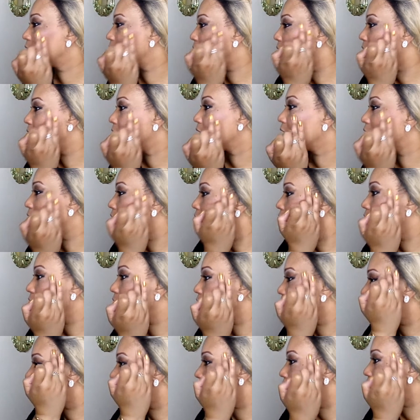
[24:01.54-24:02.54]
tell,
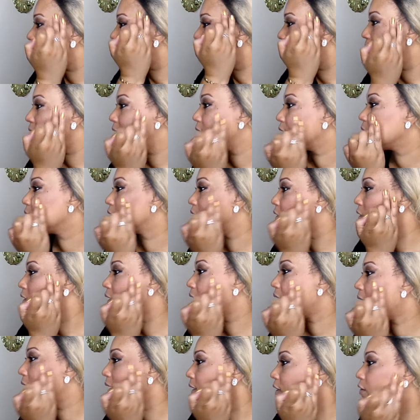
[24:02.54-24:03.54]
it's a little bit
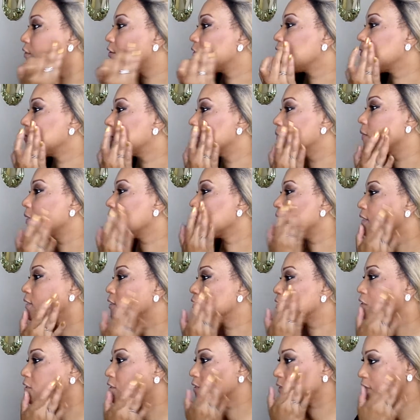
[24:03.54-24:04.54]
lighter,
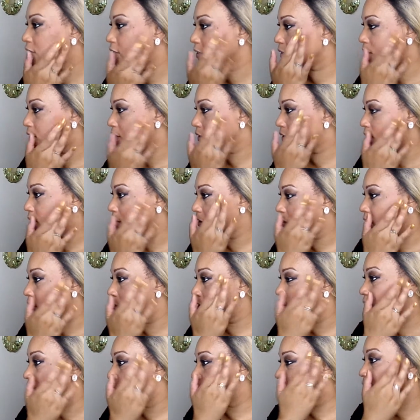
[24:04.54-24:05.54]
actually.
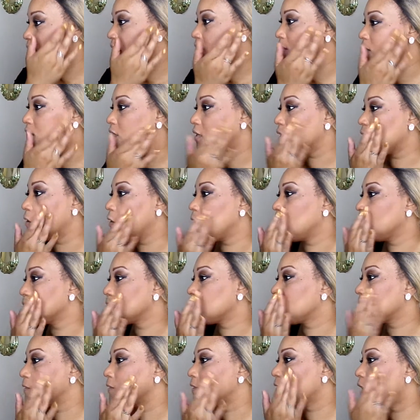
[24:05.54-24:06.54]
You can go as
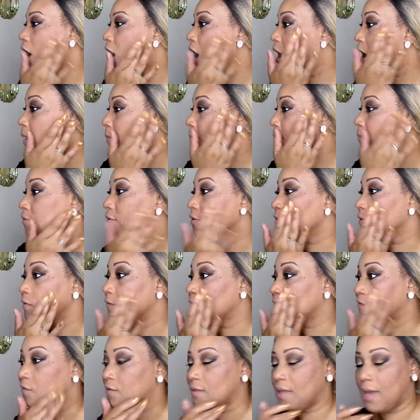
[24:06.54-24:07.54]
a topper
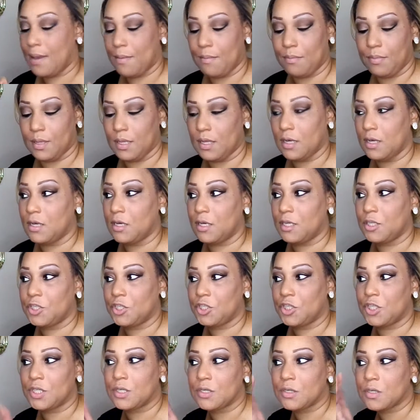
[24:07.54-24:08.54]
for that
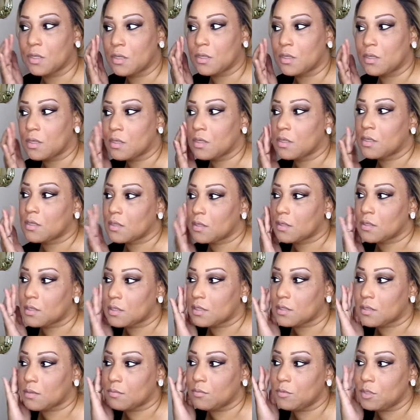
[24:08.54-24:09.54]
blush.
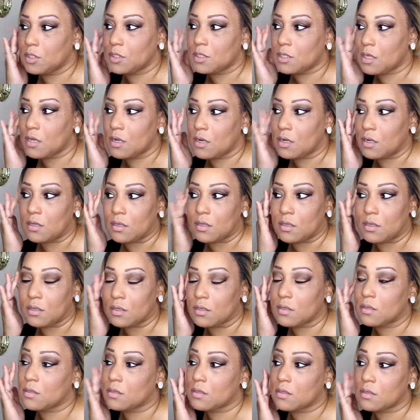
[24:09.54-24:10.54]
So I'm just going to
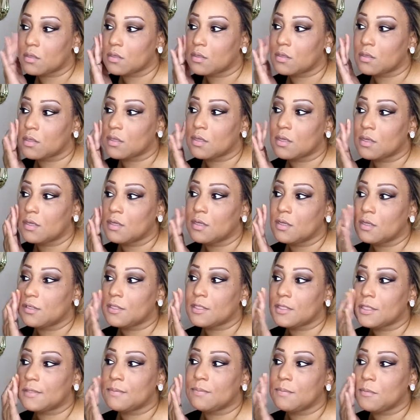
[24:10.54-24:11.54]

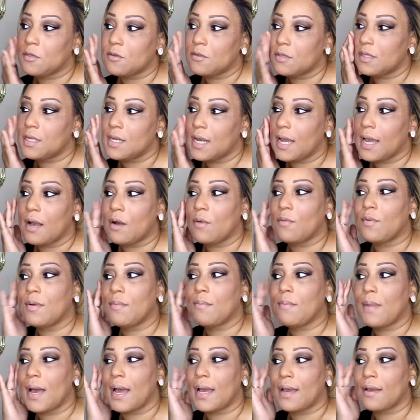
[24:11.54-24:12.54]
smooth it out
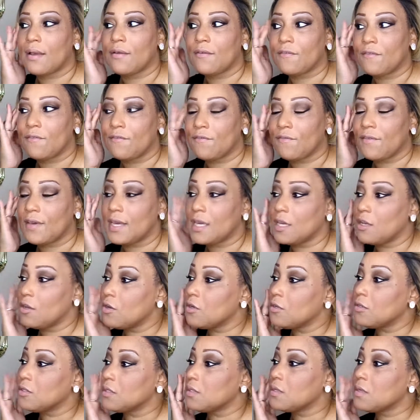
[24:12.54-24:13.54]
with my
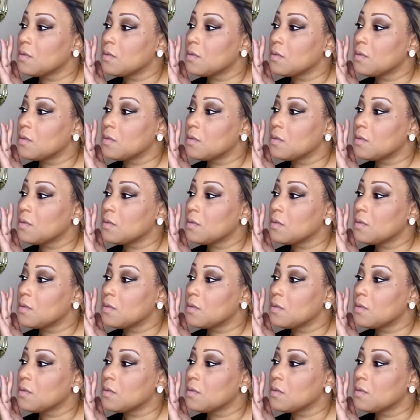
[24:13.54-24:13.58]
fingers.